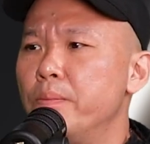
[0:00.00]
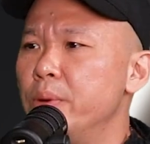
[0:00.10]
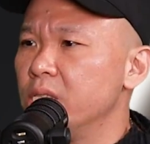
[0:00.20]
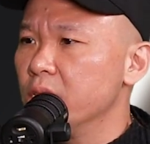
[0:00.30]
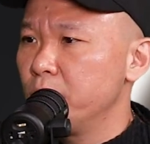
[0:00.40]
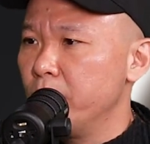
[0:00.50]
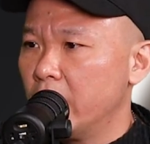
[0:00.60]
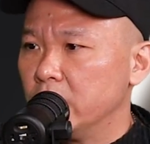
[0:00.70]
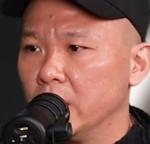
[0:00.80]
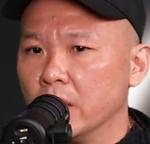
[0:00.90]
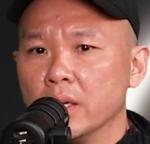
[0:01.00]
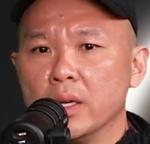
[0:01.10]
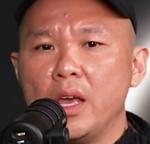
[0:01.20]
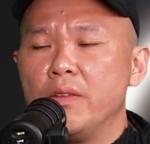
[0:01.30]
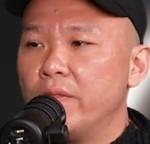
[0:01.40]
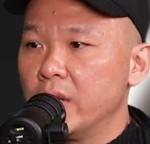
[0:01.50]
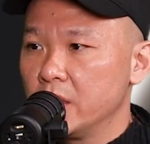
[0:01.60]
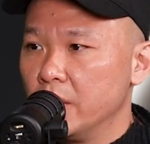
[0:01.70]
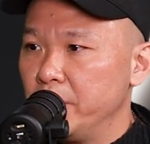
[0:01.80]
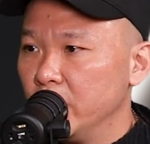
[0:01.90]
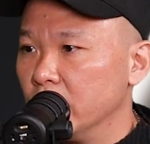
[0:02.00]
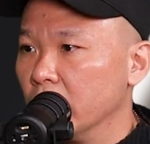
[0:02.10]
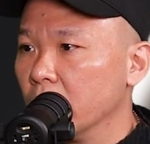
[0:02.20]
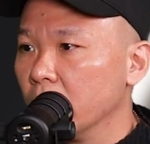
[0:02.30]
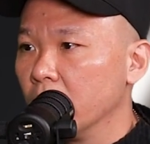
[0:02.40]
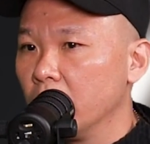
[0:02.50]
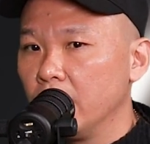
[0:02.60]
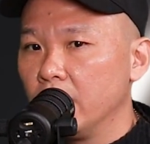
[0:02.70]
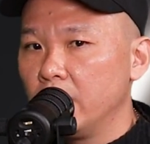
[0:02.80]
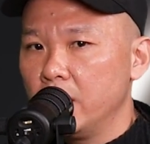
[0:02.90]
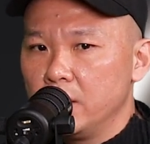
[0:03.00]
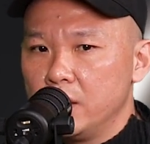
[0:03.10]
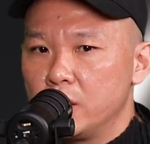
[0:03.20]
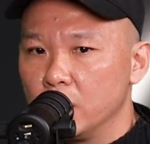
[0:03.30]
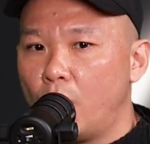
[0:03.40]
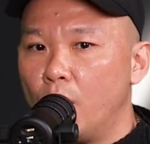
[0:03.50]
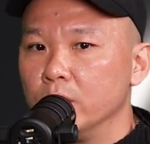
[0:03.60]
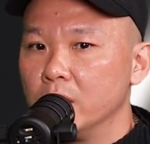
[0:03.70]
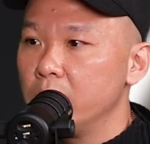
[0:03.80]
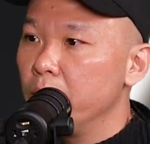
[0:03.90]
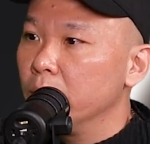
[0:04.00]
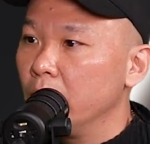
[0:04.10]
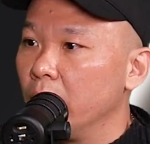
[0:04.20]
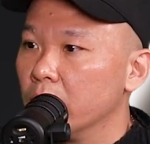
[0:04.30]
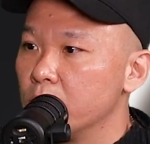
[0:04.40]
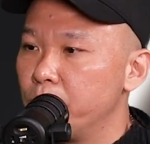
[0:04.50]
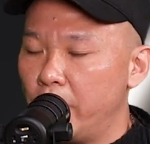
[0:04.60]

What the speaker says: business matching, investor pitching. It's all the same things.